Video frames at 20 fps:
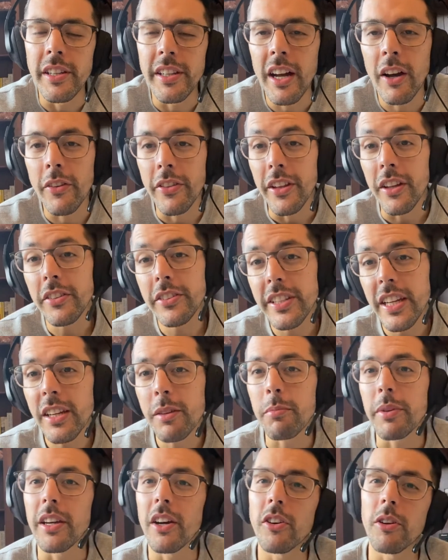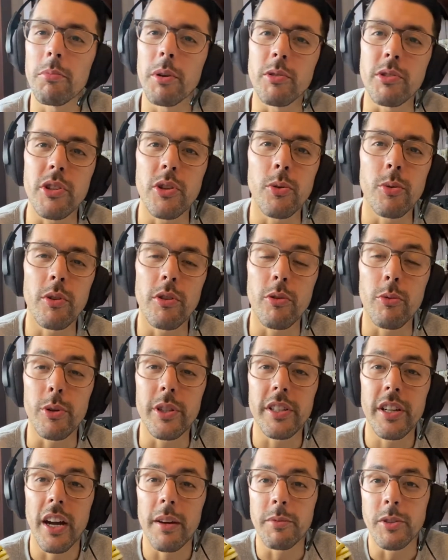Now, they'll take me out about two or three
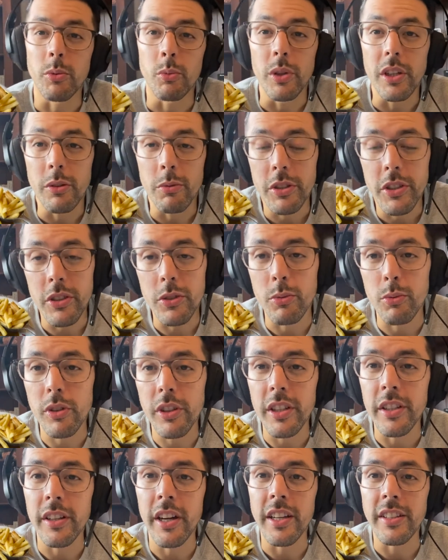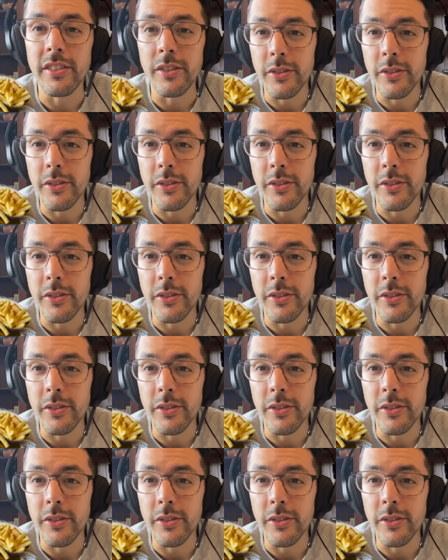times a week, which is really nice.